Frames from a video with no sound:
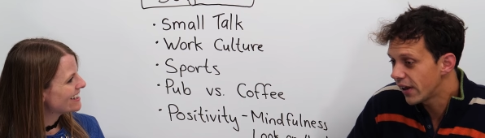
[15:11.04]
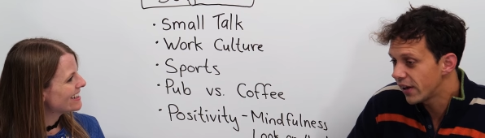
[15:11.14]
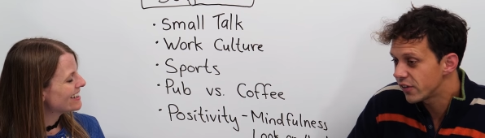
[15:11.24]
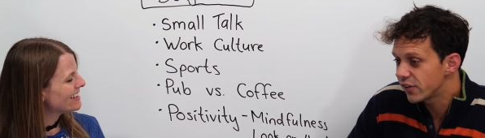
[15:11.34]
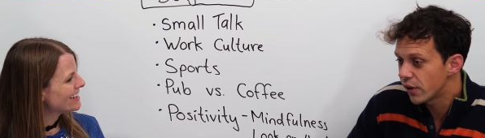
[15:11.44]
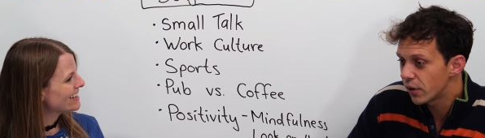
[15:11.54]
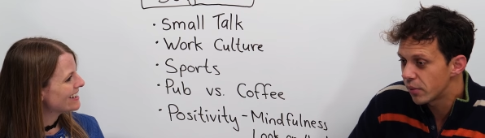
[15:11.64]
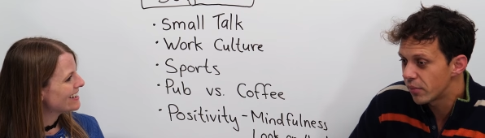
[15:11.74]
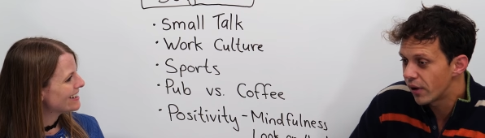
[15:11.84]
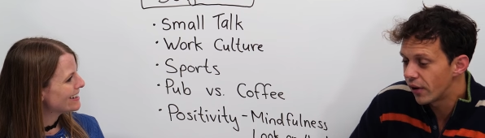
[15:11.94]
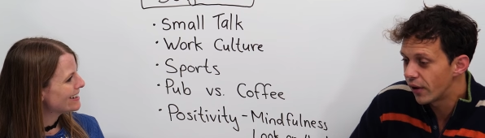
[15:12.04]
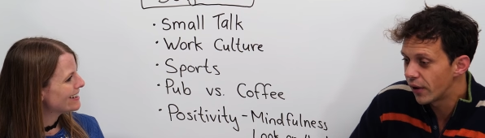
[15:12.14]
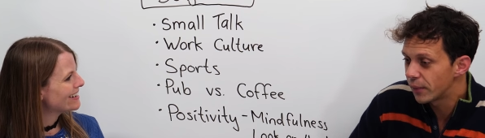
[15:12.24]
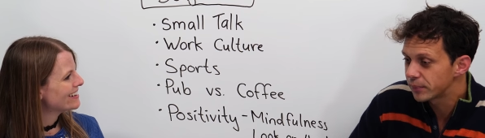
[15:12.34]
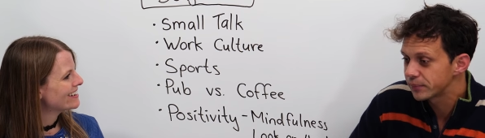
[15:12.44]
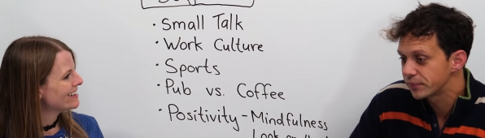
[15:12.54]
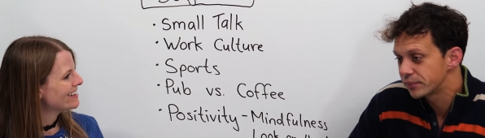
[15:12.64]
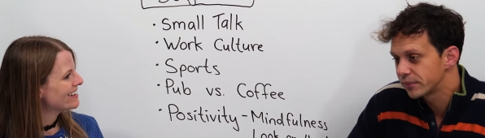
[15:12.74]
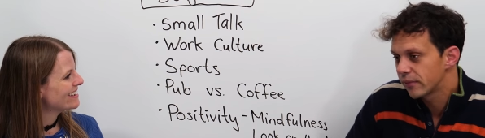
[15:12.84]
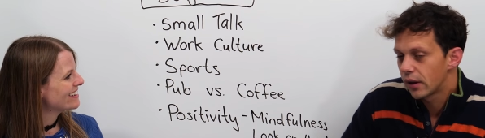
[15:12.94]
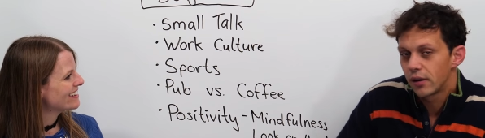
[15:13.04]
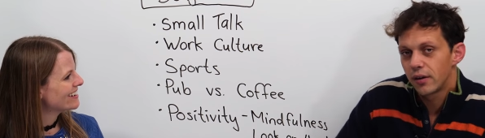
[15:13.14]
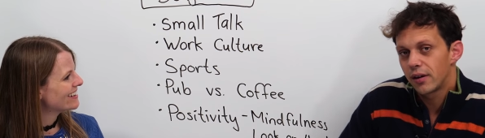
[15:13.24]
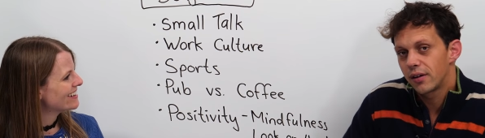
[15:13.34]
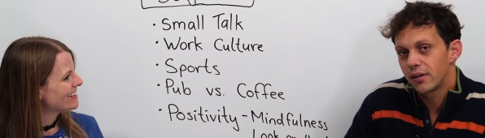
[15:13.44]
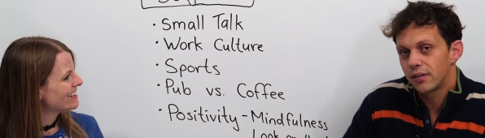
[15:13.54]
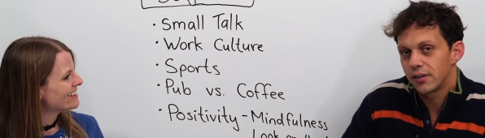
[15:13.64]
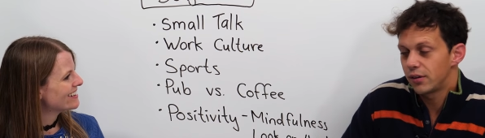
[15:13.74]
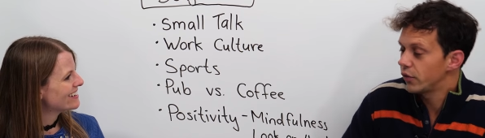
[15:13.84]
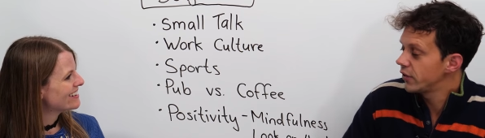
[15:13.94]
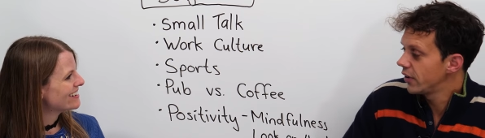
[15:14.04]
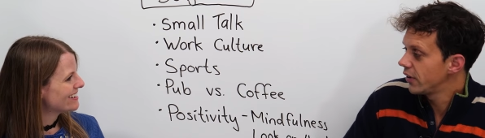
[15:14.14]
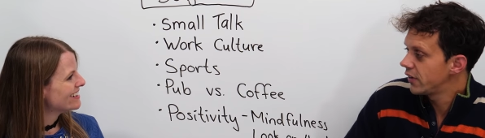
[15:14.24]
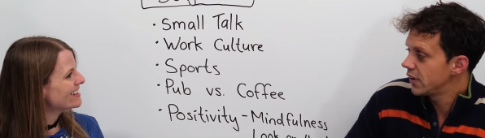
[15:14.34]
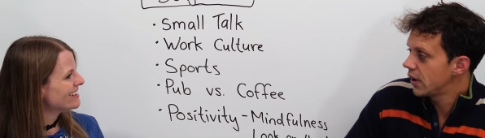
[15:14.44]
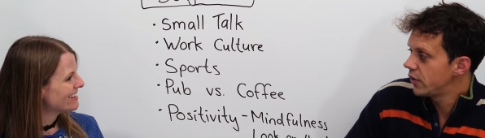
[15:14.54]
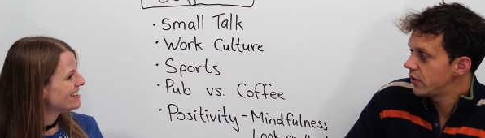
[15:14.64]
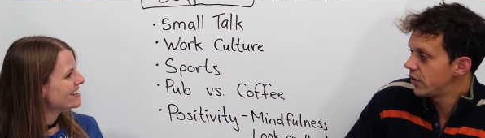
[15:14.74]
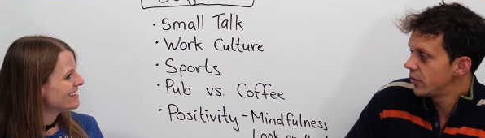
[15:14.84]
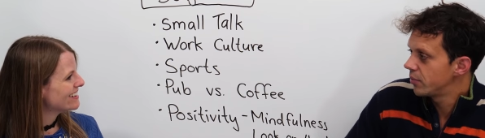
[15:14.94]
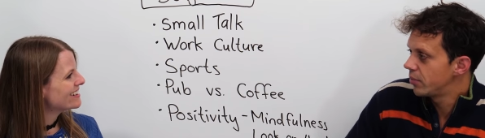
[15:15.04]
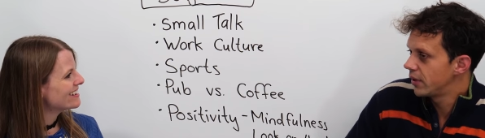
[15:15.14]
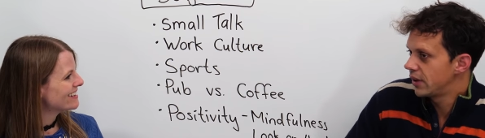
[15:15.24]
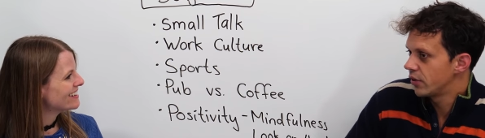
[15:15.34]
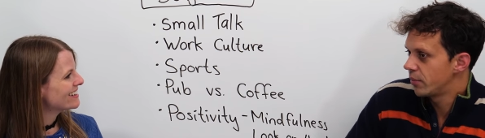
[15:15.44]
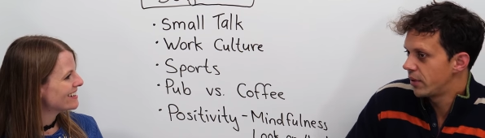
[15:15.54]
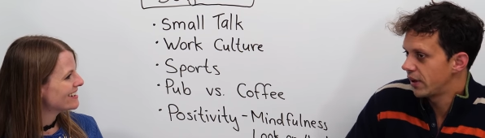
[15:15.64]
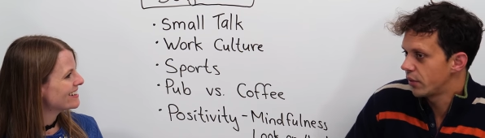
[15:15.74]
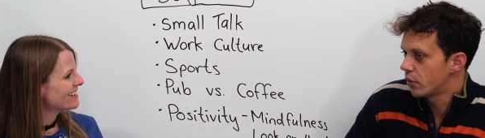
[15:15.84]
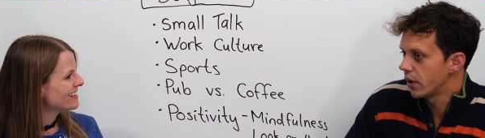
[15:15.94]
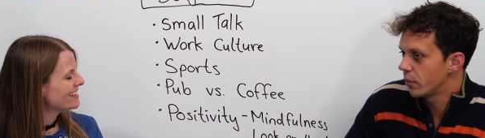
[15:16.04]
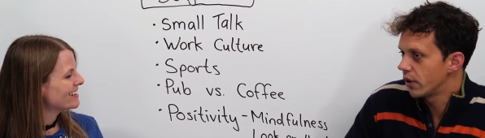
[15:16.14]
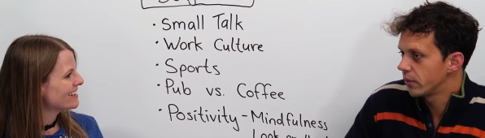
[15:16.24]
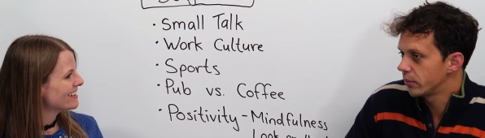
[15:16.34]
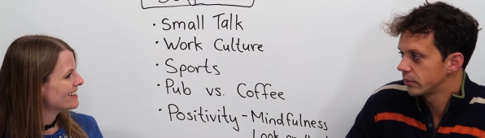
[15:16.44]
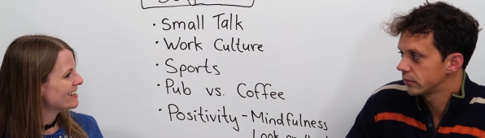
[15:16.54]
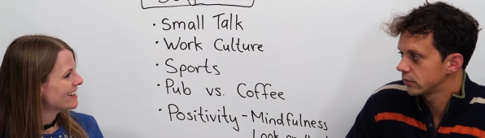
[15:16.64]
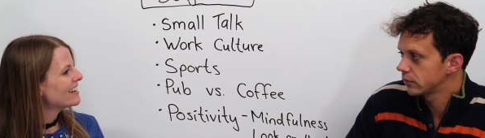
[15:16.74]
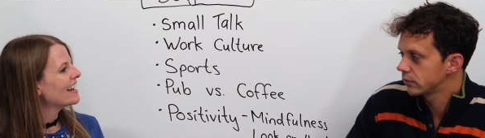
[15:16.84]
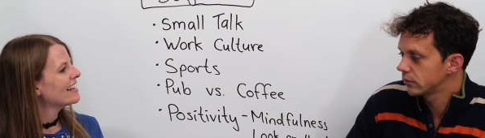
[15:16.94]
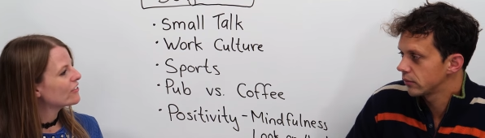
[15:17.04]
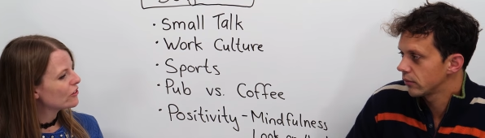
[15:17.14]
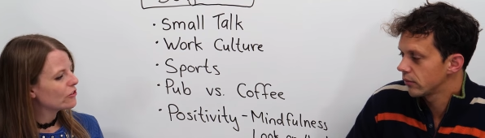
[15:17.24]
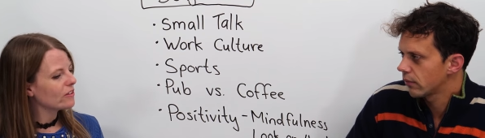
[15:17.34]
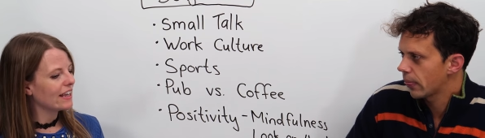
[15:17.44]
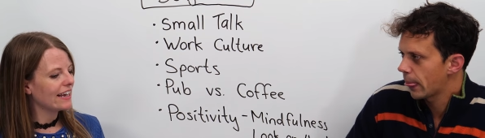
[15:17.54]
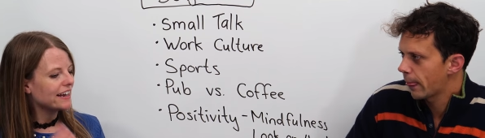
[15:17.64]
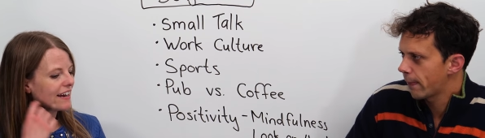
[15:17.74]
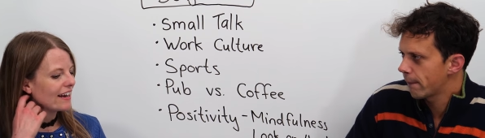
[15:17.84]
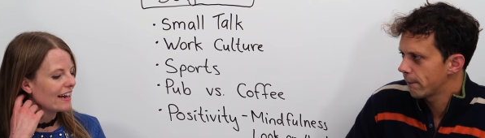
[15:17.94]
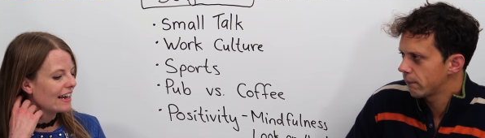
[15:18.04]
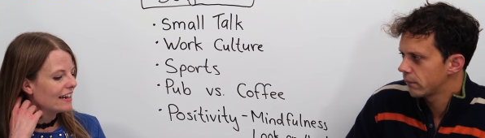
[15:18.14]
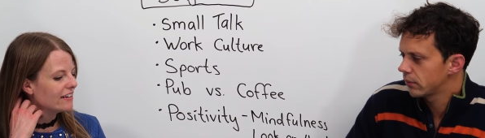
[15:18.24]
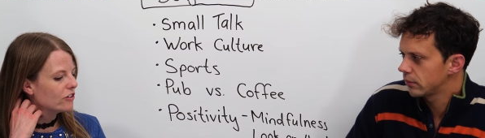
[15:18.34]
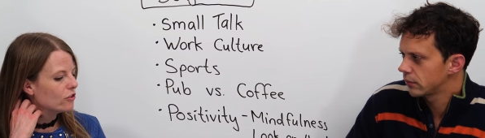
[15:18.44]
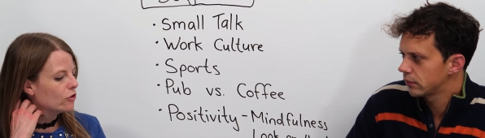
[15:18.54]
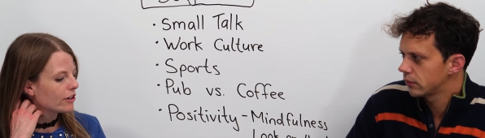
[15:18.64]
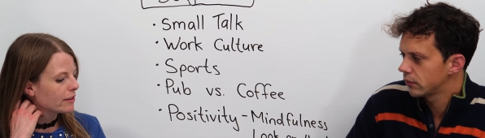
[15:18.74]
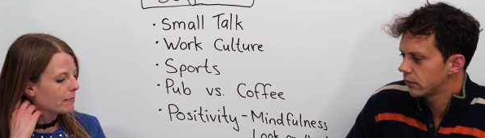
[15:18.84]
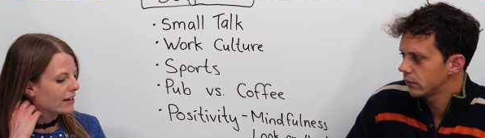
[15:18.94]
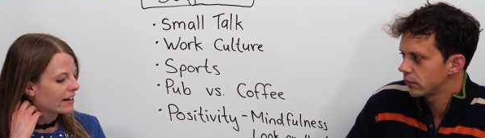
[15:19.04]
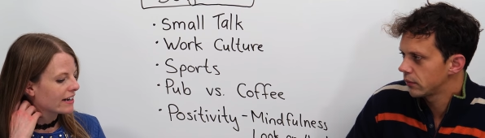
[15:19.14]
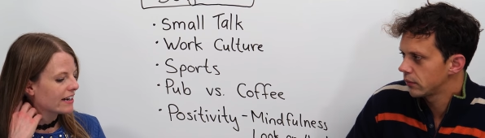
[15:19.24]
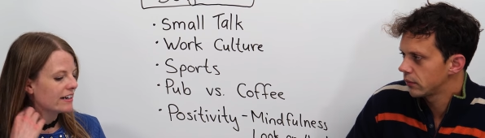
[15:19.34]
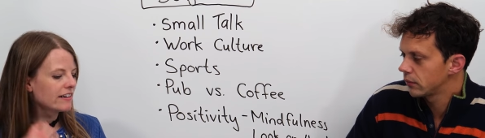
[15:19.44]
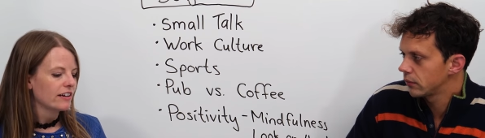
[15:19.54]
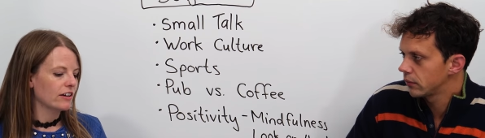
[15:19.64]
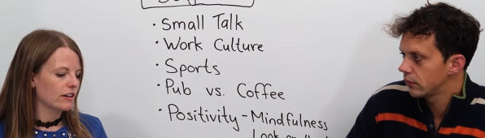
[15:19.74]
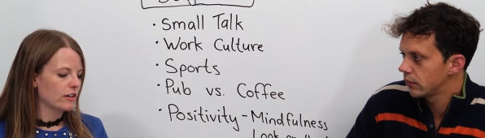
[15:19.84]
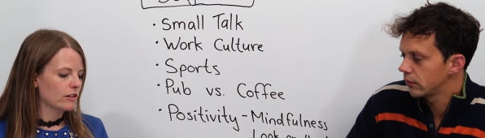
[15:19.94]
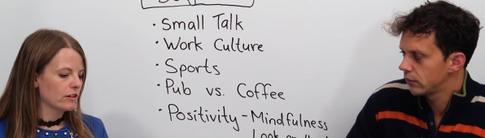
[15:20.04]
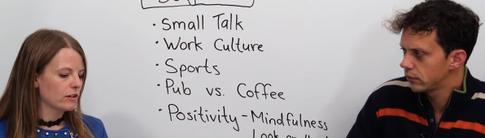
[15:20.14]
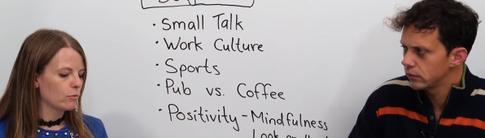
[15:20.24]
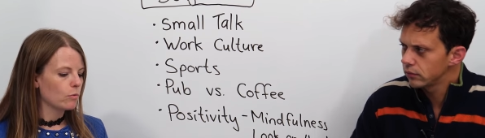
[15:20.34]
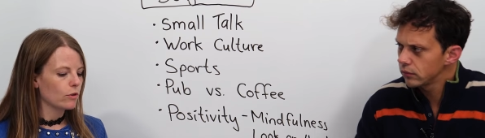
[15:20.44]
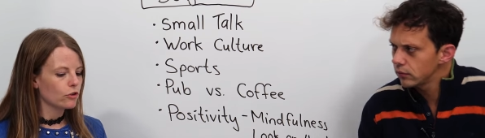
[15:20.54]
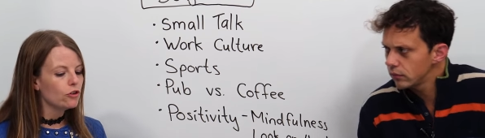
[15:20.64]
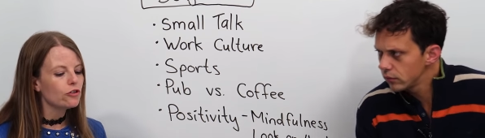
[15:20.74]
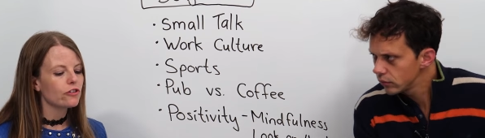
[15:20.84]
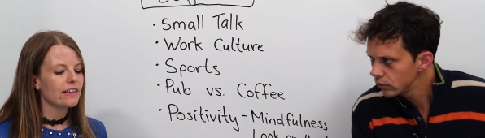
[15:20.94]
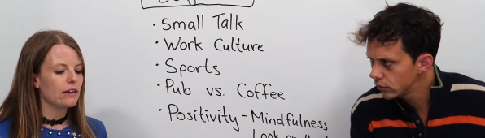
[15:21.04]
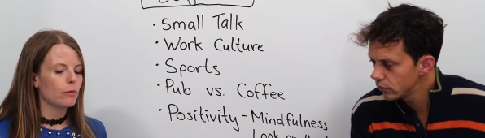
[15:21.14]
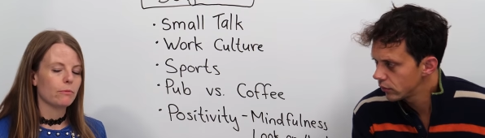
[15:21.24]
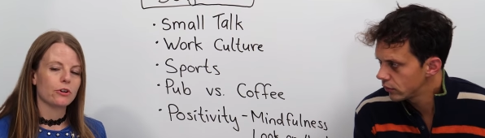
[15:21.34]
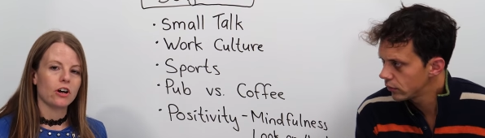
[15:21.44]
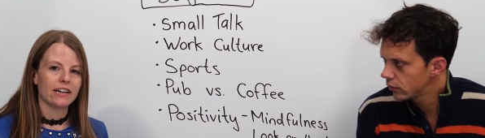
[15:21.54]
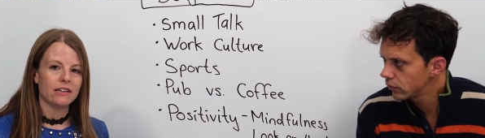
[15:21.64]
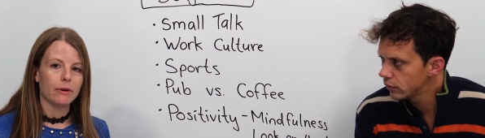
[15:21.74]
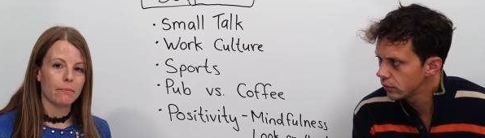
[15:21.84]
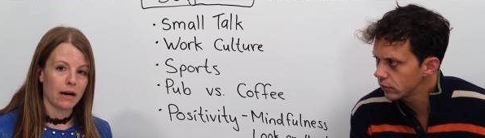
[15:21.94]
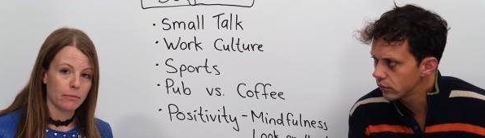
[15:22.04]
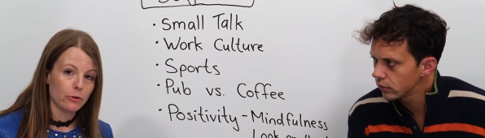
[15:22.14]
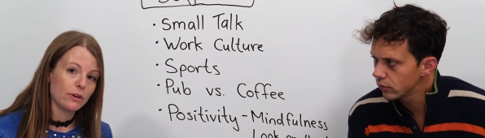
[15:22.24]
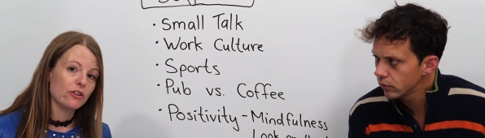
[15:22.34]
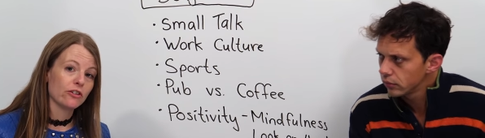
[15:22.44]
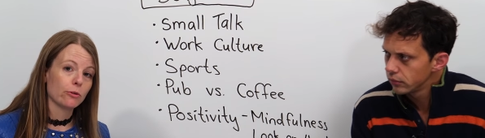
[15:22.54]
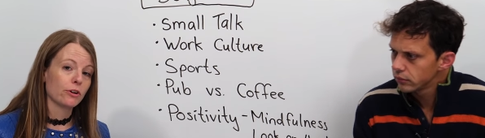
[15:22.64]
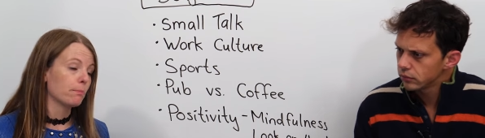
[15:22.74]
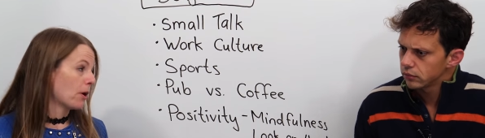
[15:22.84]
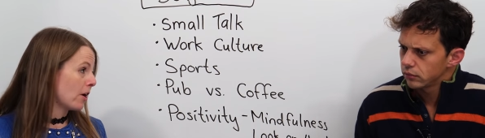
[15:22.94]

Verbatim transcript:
Speaker 1: that. Some are not so nice to go to, but you've got to pick the right one.
Speaker 2: And so like in North America, usually when we're talking about pubs, we use the word